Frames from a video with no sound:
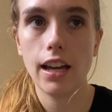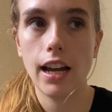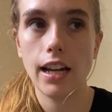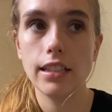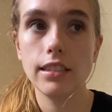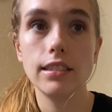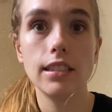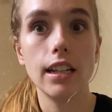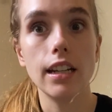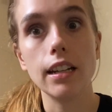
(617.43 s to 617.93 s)
I
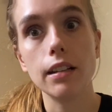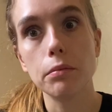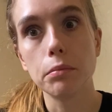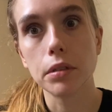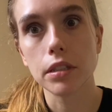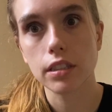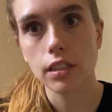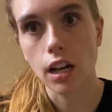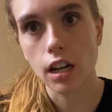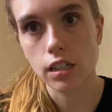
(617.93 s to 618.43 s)
didn't
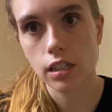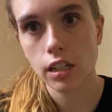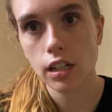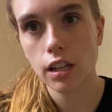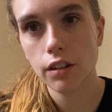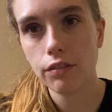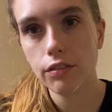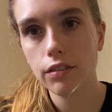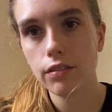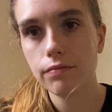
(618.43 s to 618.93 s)
massage
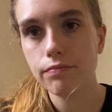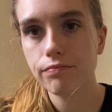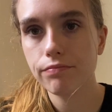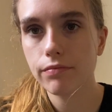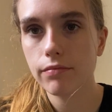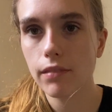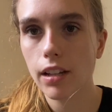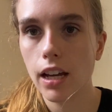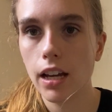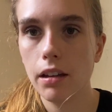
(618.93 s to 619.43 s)
enough,
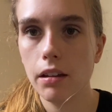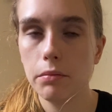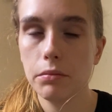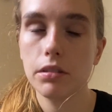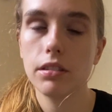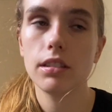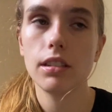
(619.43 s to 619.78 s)
I'm